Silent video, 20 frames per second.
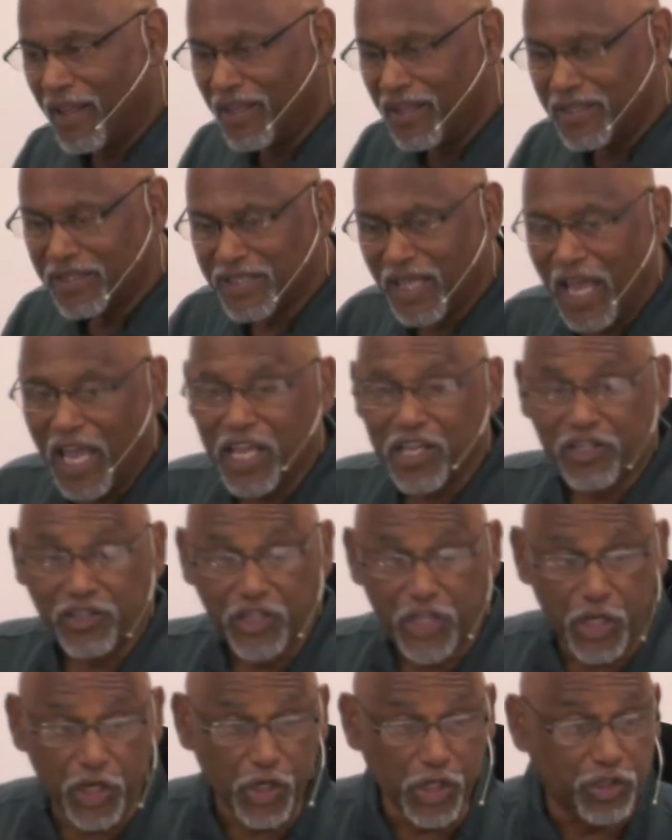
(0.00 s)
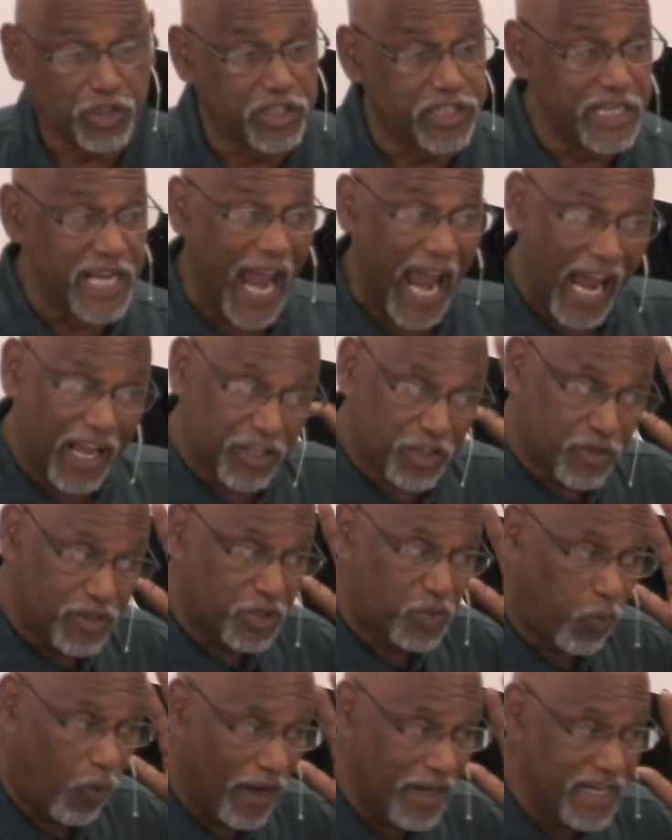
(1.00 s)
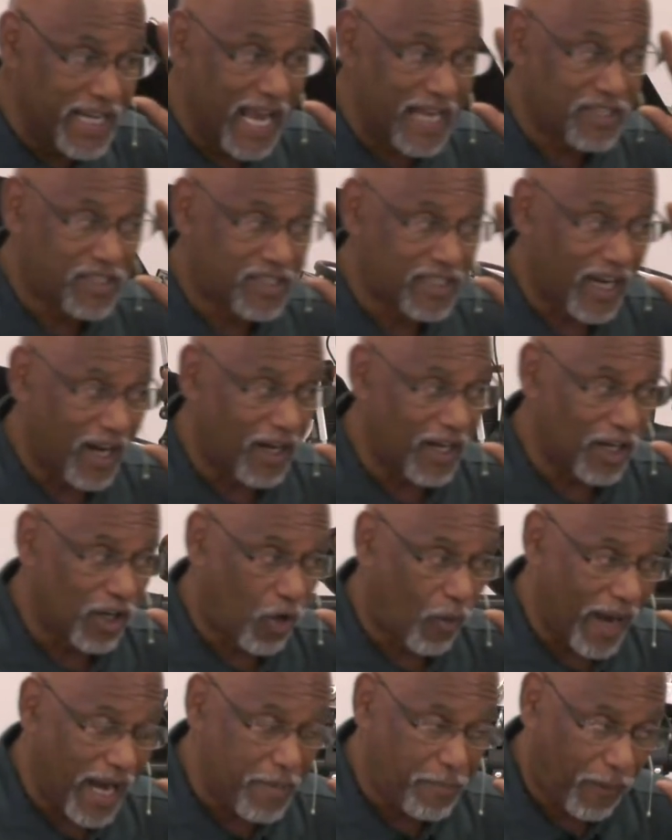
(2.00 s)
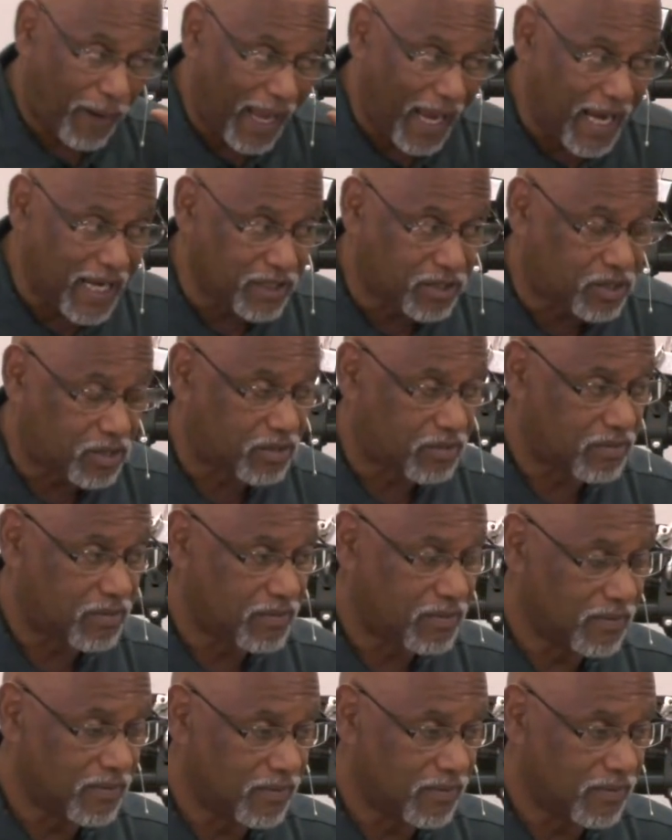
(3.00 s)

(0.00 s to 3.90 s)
Listen, dude, Nazareth wasn't necessarily a great place.